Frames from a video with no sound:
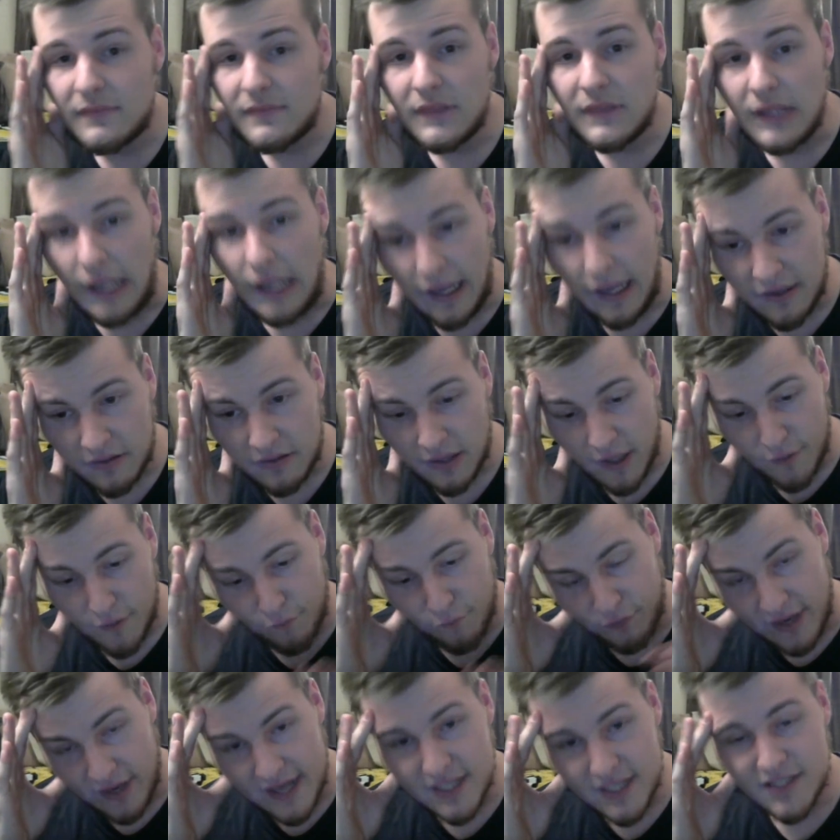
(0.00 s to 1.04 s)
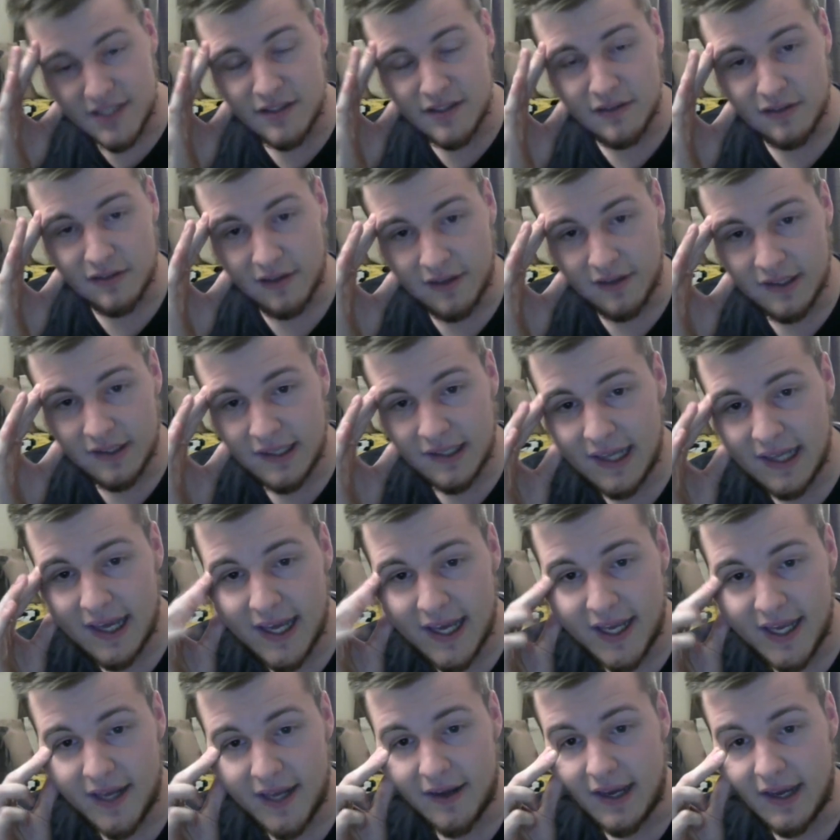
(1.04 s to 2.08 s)
It's tough. Free agency started
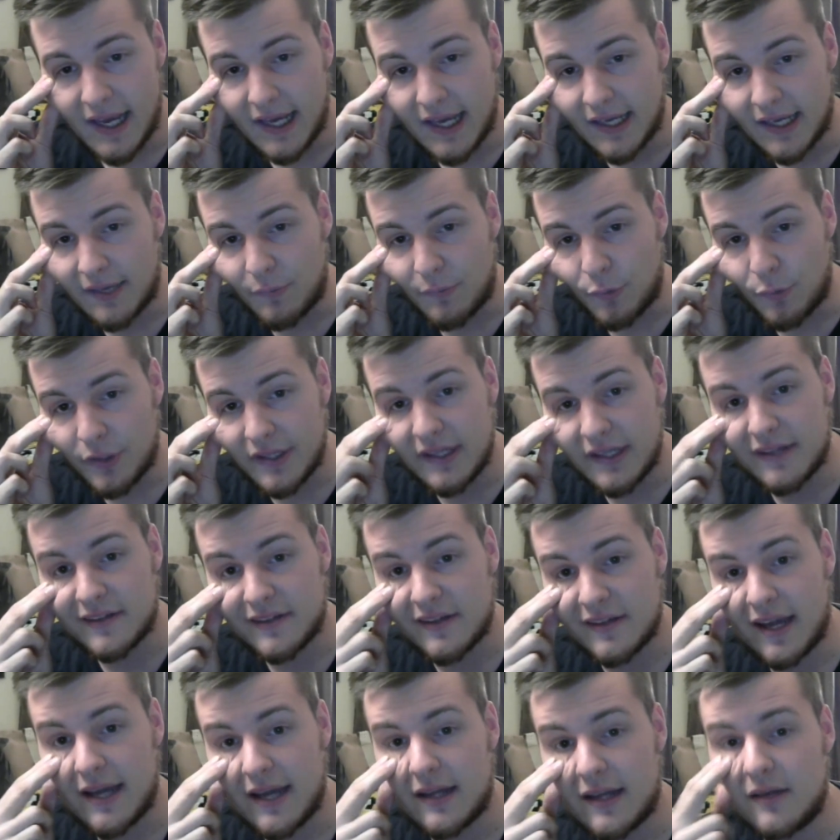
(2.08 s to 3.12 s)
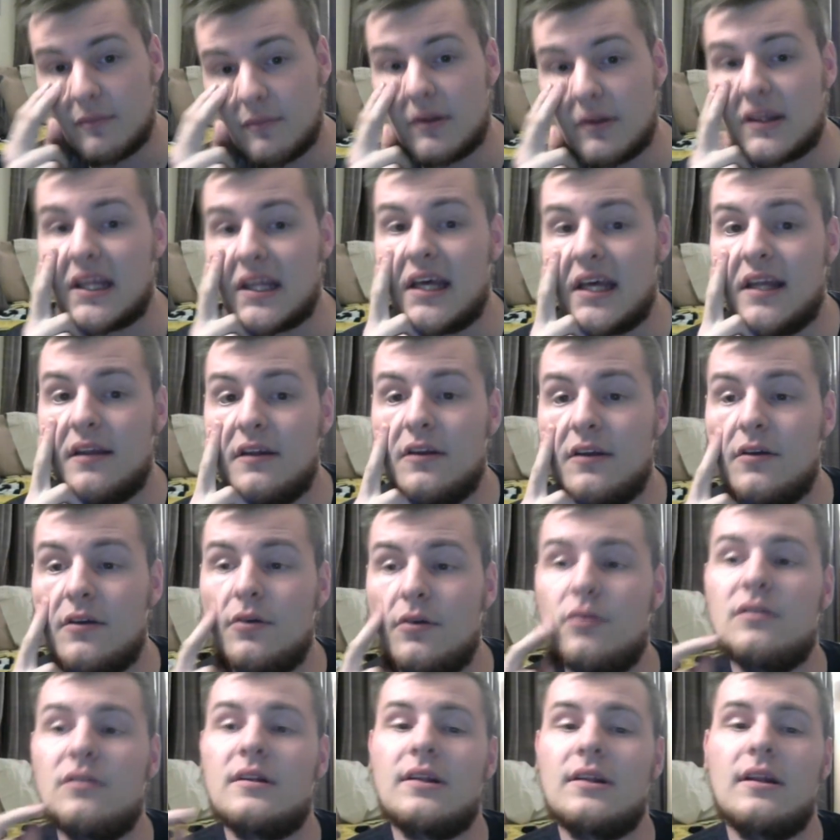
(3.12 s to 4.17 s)
today, and I'm really excited. But then the
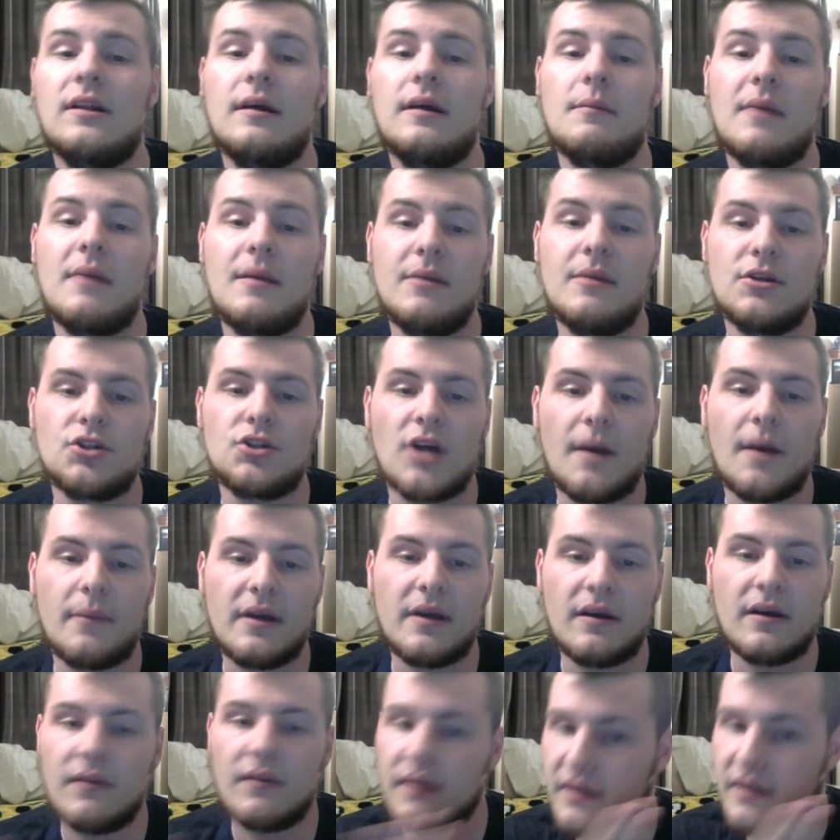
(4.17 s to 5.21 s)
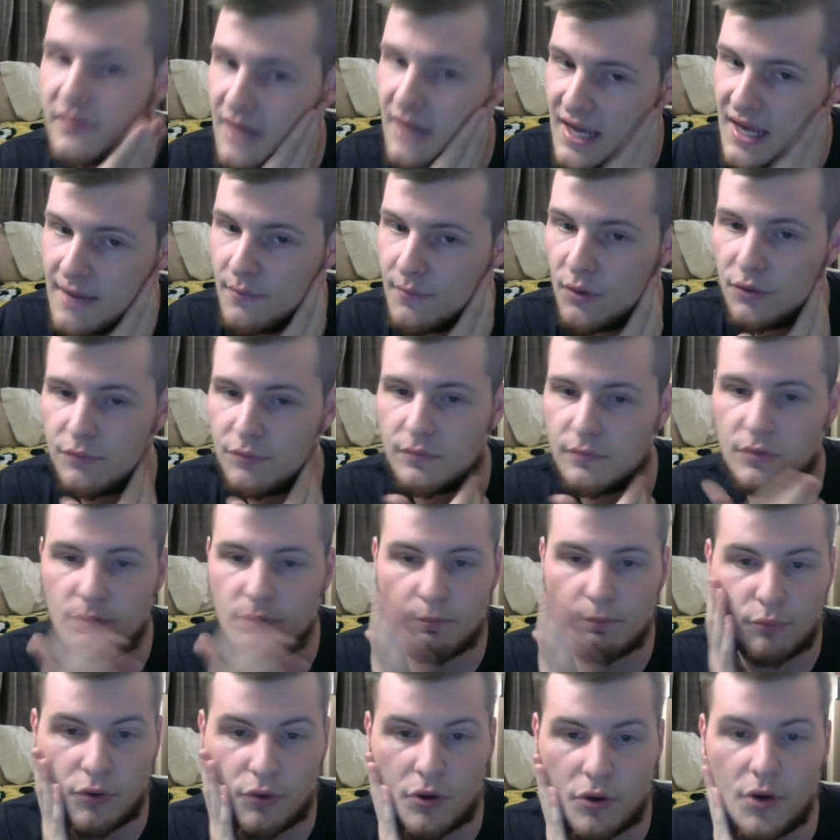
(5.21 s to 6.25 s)
news that they may be shopping Calais Campbell
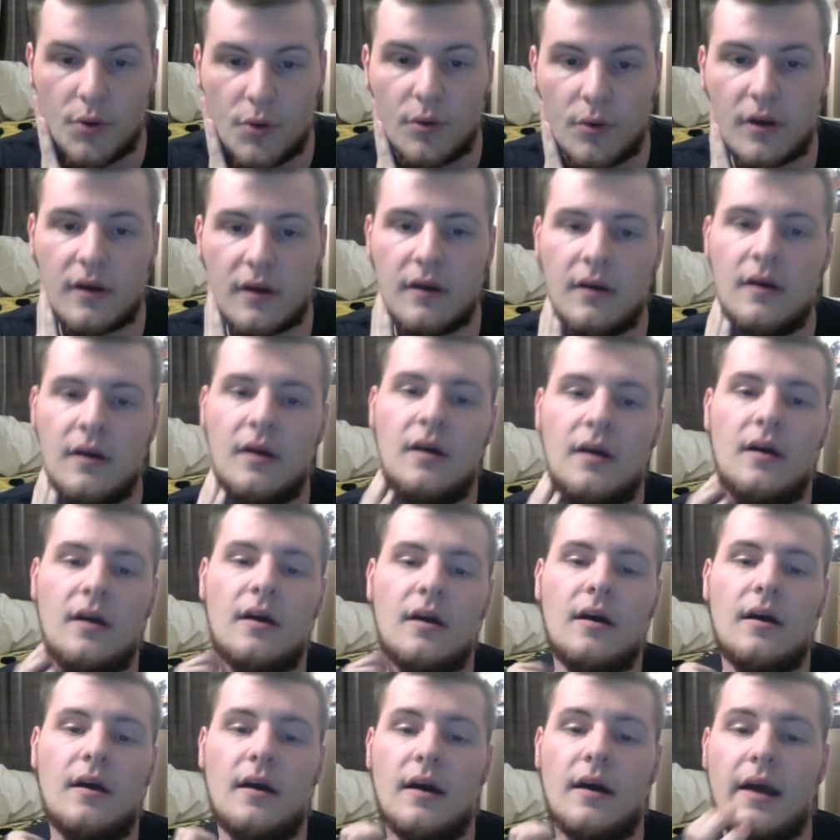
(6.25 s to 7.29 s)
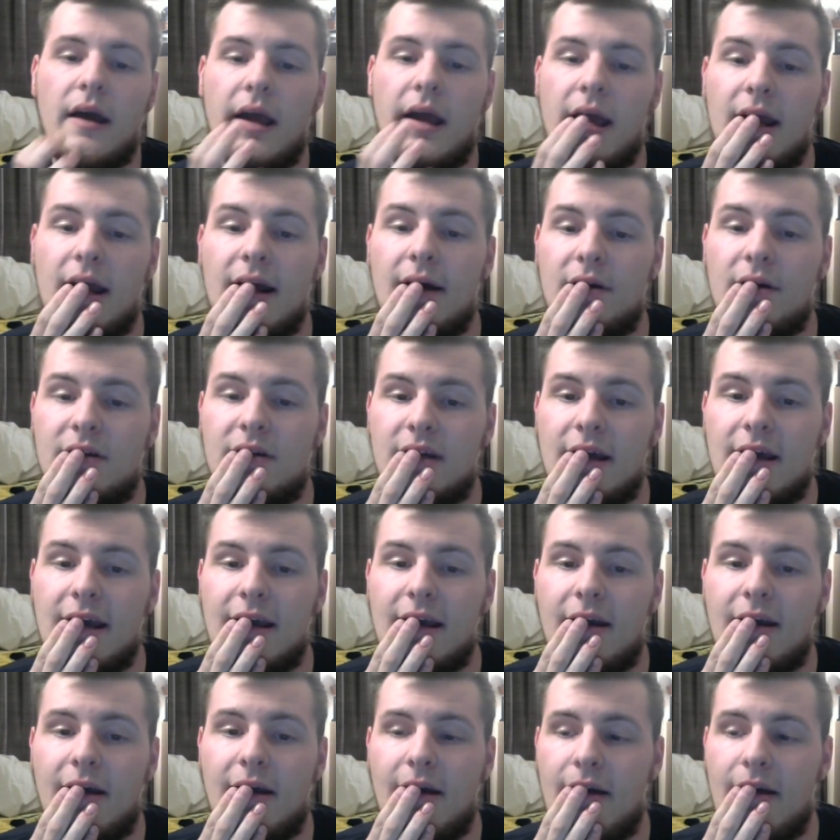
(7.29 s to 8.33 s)
broke, and I was
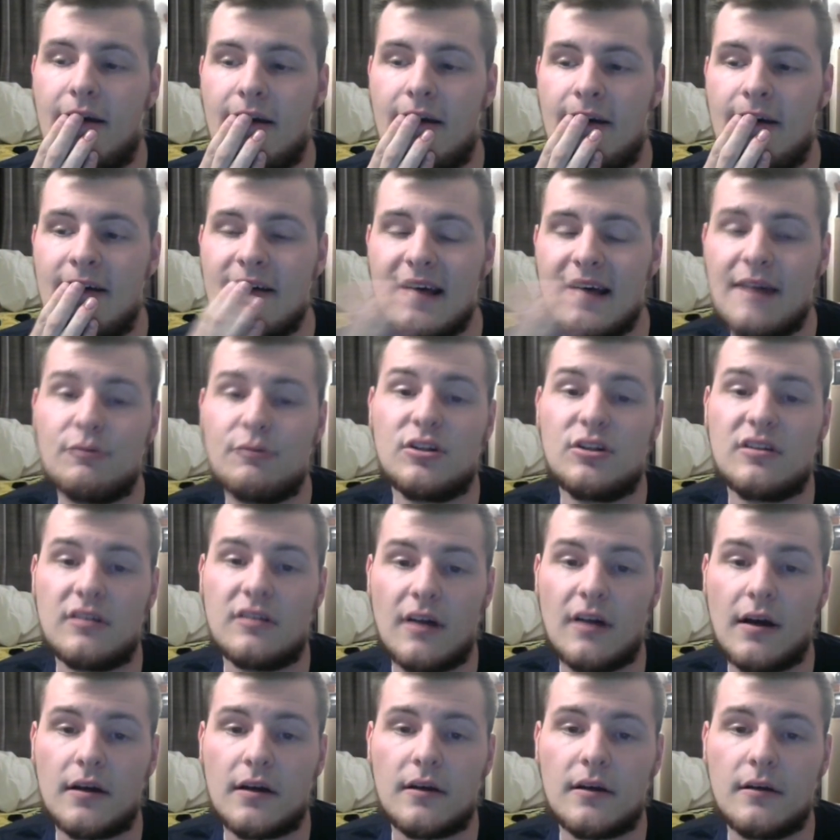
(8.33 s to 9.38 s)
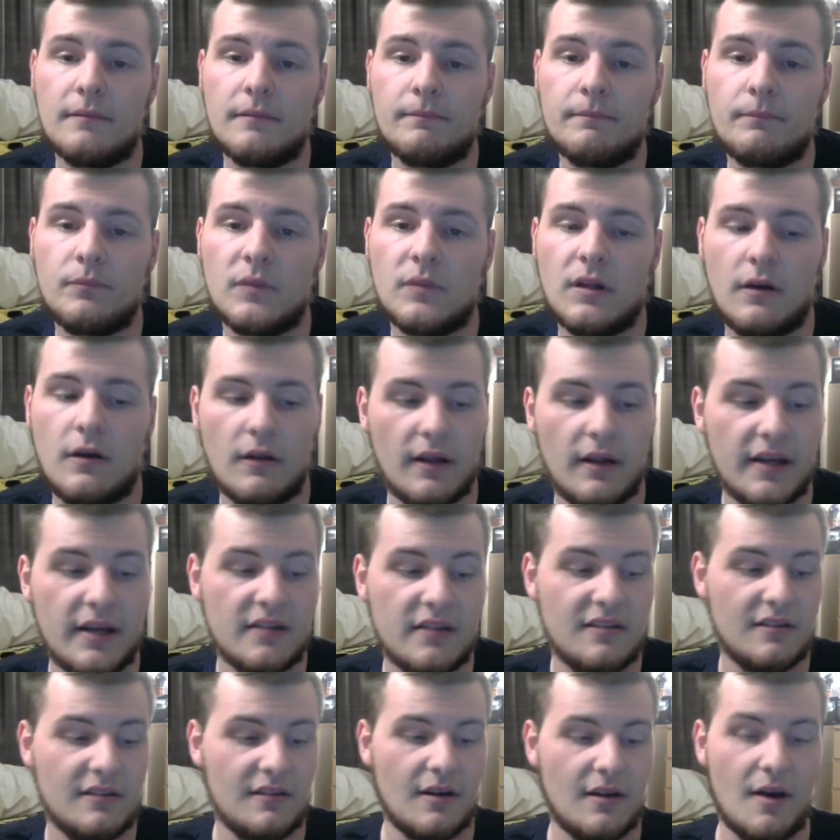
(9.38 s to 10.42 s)
like, that would suck. Calais
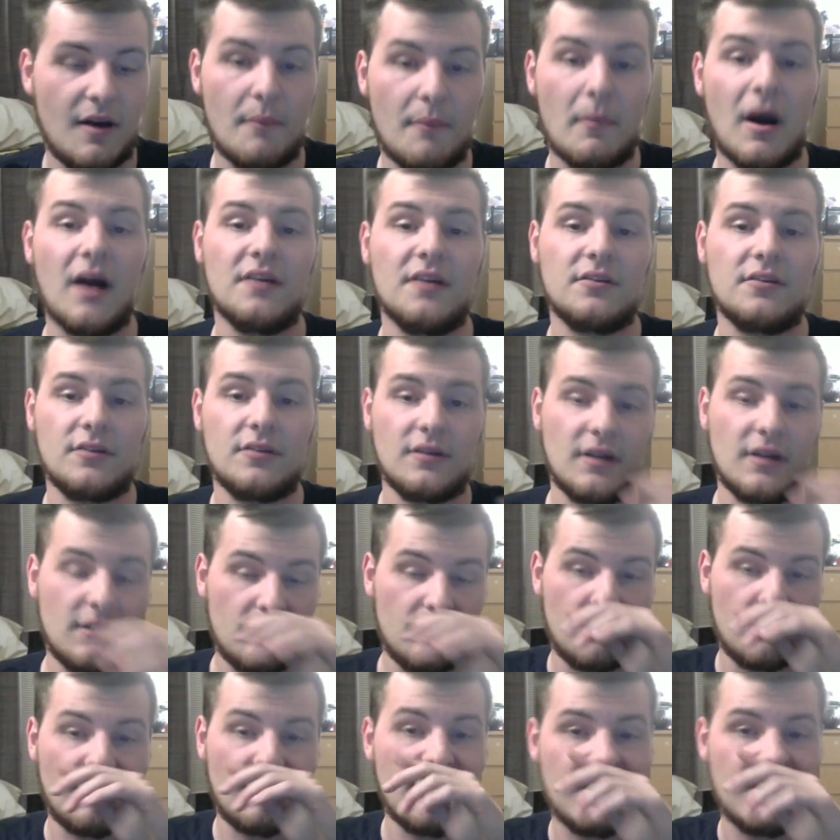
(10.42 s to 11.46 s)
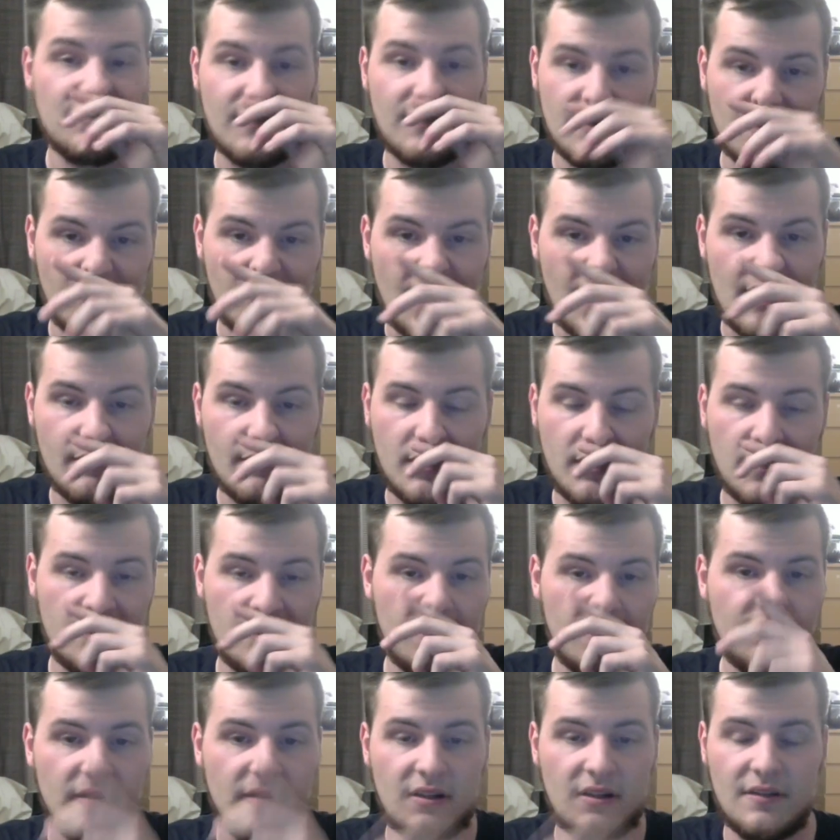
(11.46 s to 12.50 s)
is a monster. He's a great
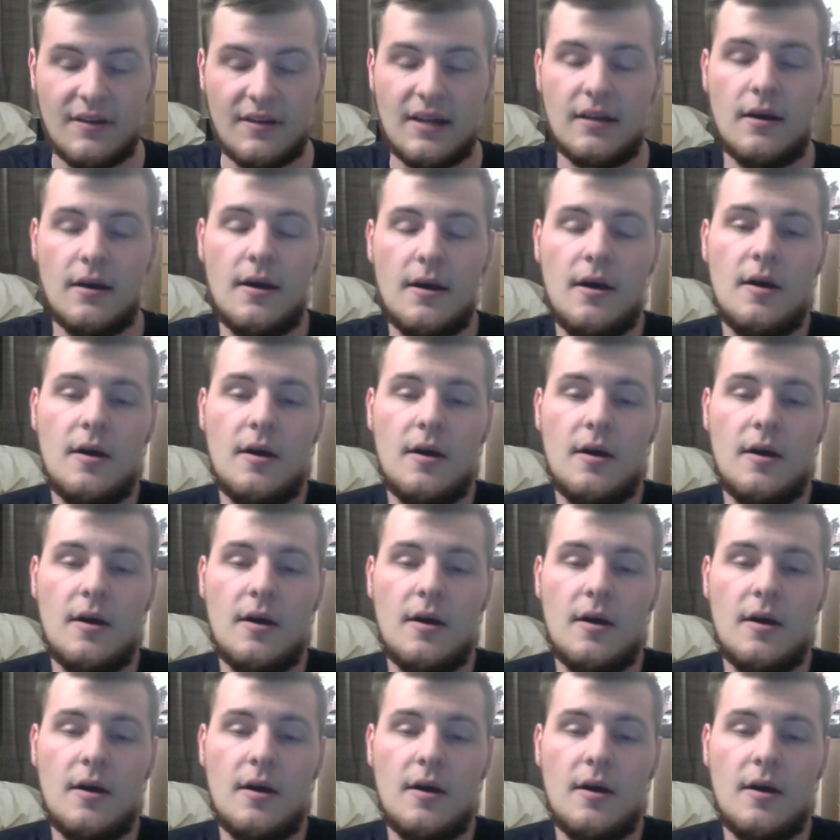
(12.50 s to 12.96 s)
defensive end.